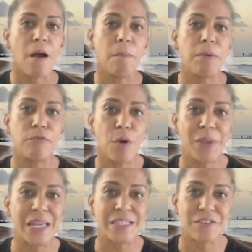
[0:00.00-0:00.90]
Before we
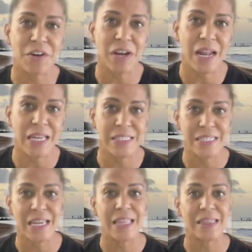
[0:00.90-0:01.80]
get started, I'd like to
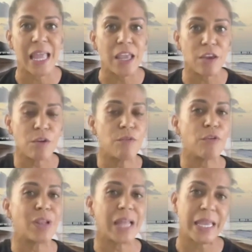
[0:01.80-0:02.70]
say thank you for
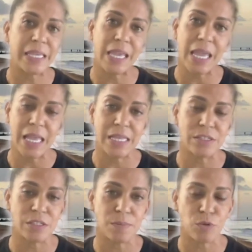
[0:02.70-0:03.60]
liking and
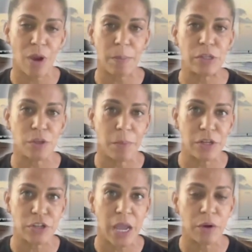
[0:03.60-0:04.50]
subscribing to my
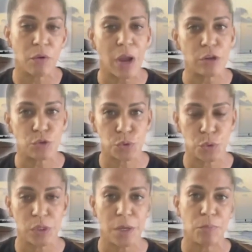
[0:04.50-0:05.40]
channel. I
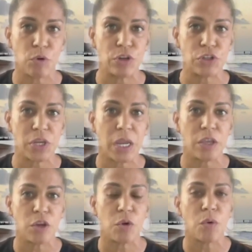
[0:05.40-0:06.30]
truly appreciate
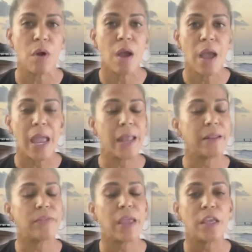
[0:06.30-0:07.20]
you, and
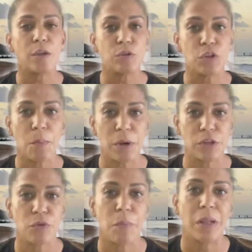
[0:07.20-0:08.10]
thank you so much
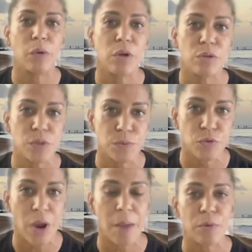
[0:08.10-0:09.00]
for my loyal
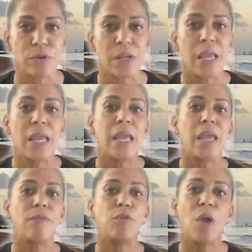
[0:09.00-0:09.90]
subscribers.
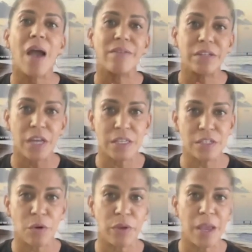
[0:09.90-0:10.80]
If you haven't done
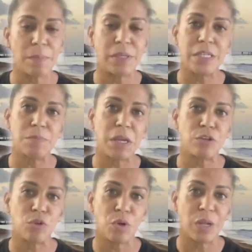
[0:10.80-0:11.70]
so yet, please make
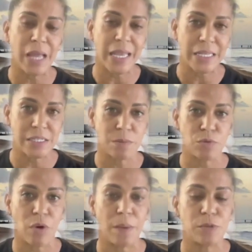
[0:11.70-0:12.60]
sure you like and
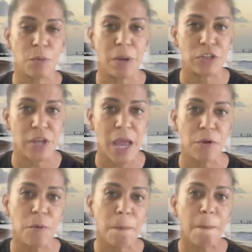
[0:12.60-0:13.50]
subscribe to my channel.